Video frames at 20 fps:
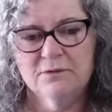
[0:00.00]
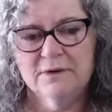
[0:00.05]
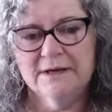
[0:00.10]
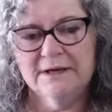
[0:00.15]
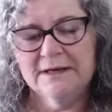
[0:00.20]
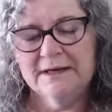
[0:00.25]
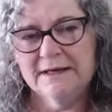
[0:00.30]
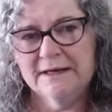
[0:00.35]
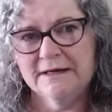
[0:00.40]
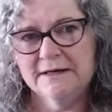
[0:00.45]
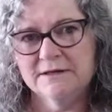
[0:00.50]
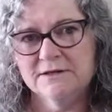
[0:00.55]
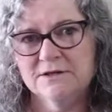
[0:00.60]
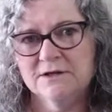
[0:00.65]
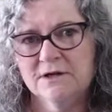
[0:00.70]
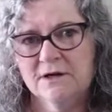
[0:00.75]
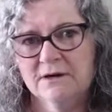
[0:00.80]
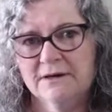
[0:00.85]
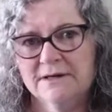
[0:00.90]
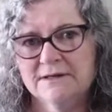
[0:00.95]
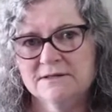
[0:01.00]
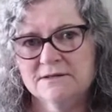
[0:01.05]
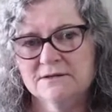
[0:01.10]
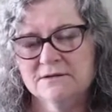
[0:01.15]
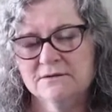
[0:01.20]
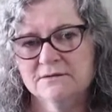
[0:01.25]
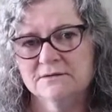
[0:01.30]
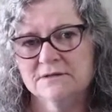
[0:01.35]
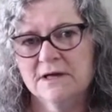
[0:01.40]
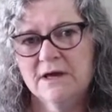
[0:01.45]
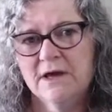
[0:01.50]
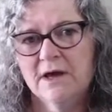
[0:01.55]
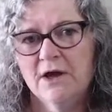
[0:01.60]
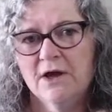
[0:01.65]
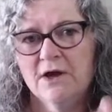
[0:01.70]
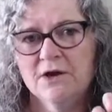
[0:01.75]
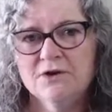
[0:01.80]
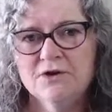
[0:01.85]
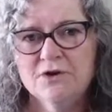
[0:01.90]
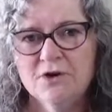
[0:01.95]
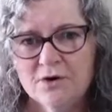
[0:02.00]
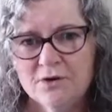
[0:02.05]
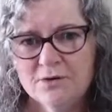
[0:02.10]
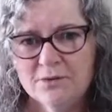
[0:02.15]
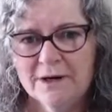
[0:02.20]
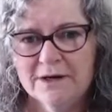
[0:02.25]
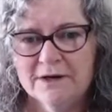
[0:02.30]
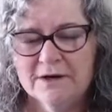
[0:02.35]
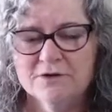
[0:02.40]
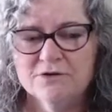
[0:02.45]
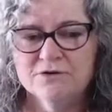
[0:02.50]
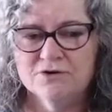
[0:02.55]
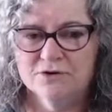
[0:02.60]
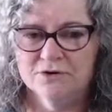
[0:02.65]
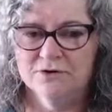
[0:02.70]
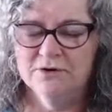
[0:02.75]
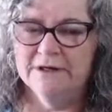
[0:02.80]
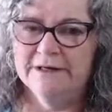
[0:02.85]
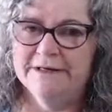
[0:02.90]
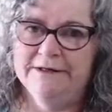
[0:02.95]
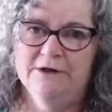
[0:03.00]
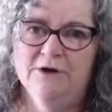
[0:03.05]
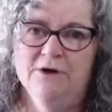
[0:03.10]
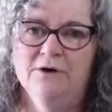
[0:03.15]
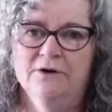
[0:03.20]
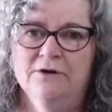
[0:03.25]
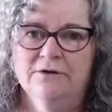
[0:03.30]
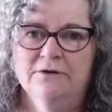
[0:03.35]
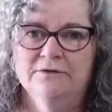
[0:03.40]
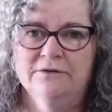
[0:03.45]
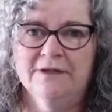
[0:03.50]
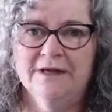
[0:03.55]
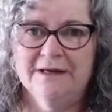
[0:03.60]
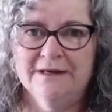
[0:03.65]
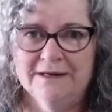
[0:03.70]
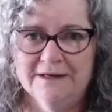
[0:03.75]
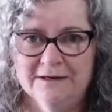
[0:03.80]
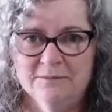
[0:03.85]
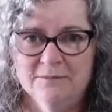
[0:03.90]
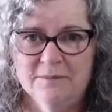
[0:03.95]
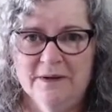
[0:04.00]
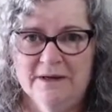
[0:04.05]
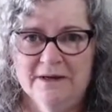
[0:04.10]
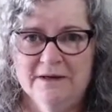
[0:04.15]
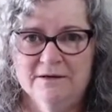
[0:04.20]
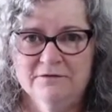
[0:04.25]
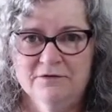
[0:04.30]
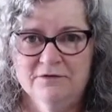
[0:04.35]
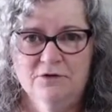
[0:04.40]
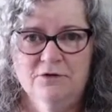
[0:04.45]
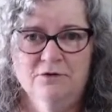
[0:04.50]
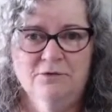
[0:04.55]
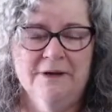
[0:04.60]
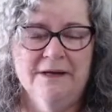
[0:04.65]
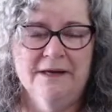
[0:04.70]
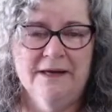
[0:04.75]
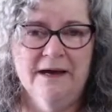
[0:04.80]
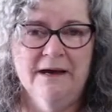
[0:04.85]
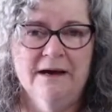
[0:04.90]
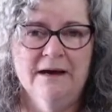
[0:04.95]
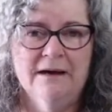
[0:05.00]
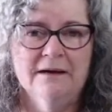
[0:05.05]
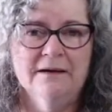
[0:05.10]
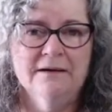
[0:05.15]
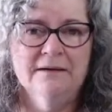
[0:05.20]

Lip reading: we're needing to go ourselves. No one can truly know that inner being of who we are